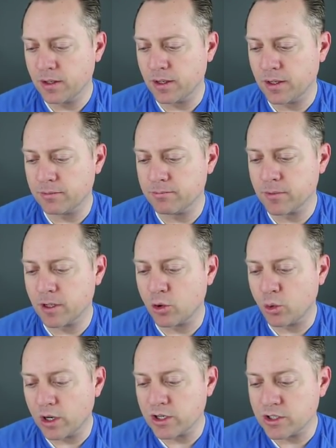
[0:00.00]
Um, a
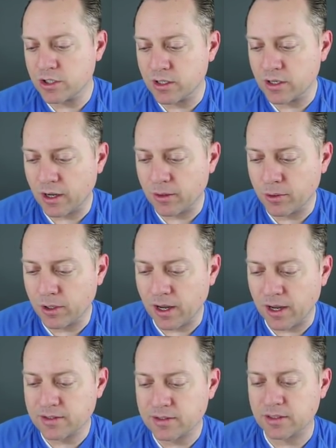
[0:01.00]
question that I would
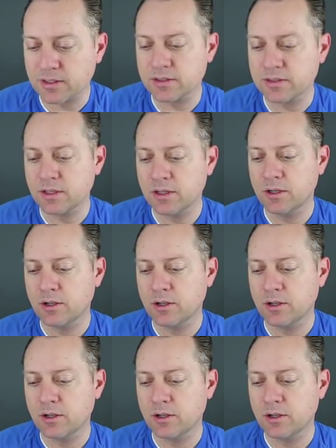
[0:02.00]
ask is